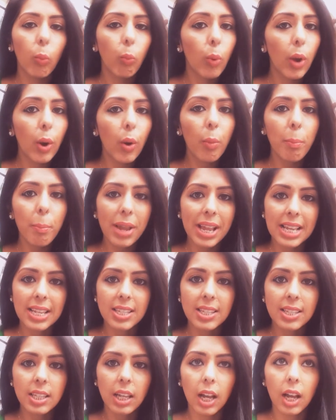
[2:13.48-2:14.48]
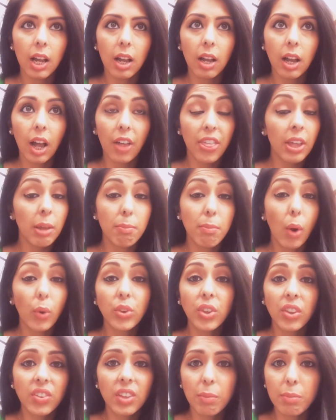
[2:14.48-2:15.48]
will miss, I think,
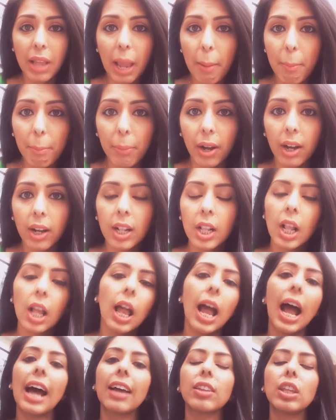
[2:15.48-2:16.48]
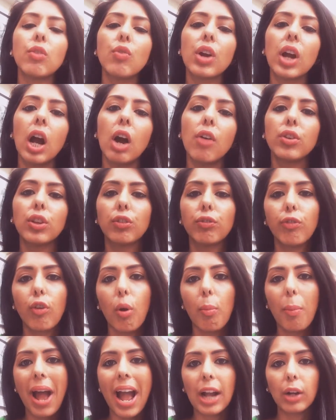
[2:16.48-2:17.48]
most of September as he recovers
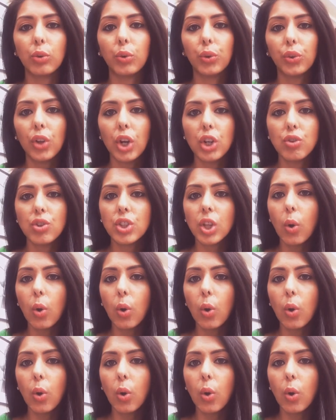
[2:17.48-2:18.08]
from ankle surgery.